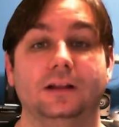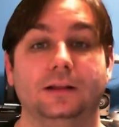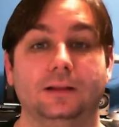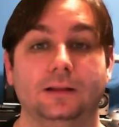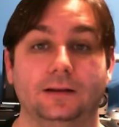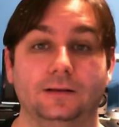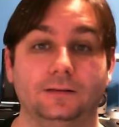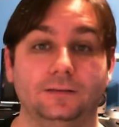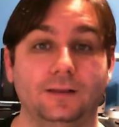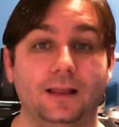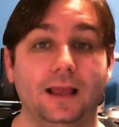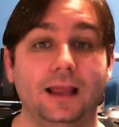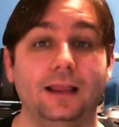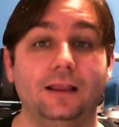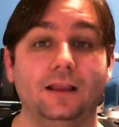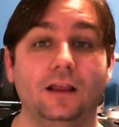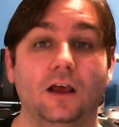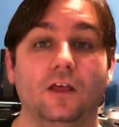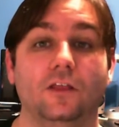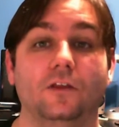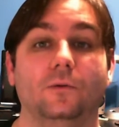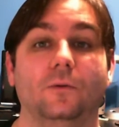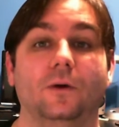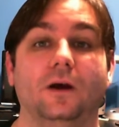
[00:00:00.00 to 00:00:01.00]
click like,
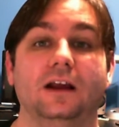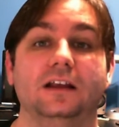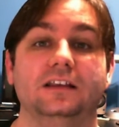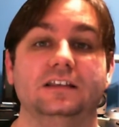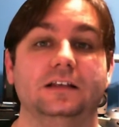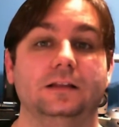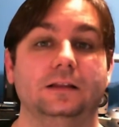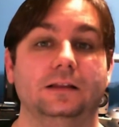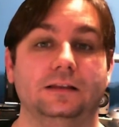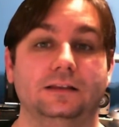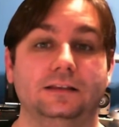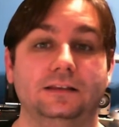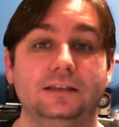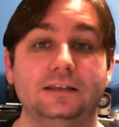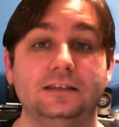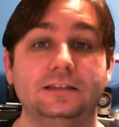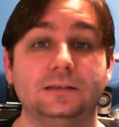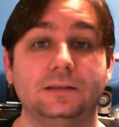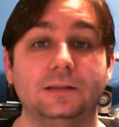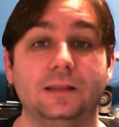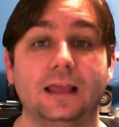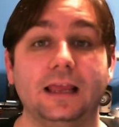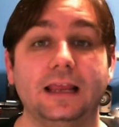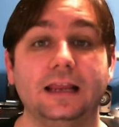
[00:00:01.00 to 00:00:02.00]
otherwise click
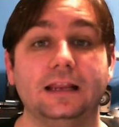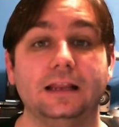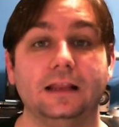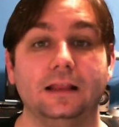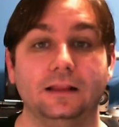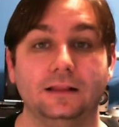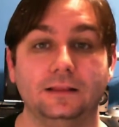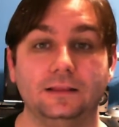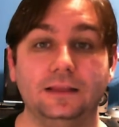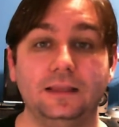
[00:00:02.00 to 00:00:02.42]
dislike.